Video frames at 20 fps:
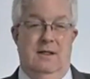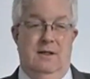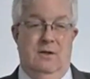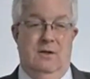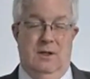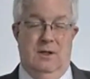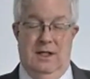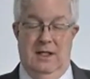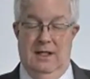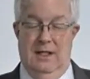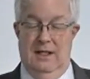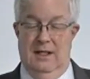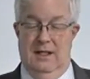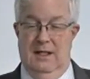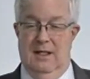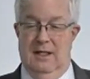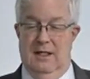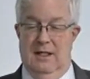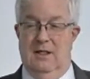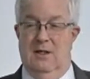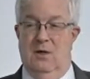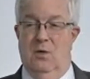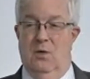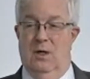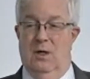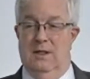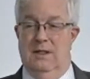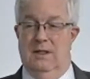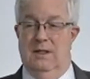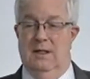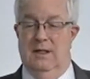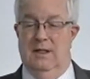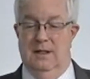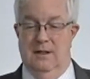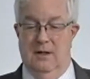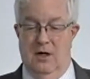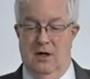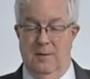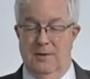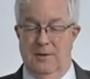or get an
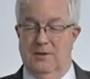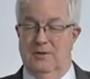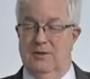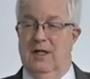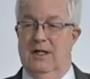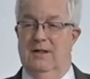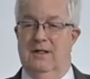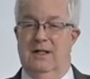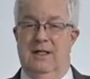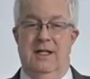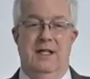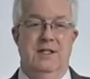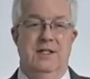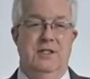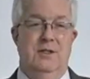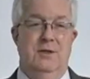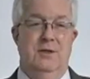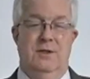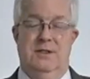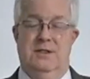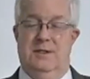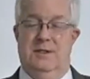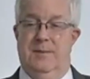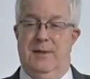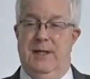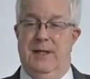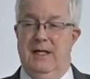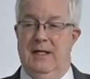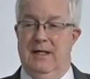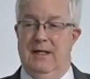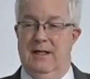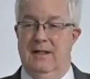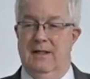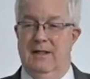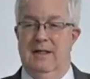arbitrator to issue a subpoena?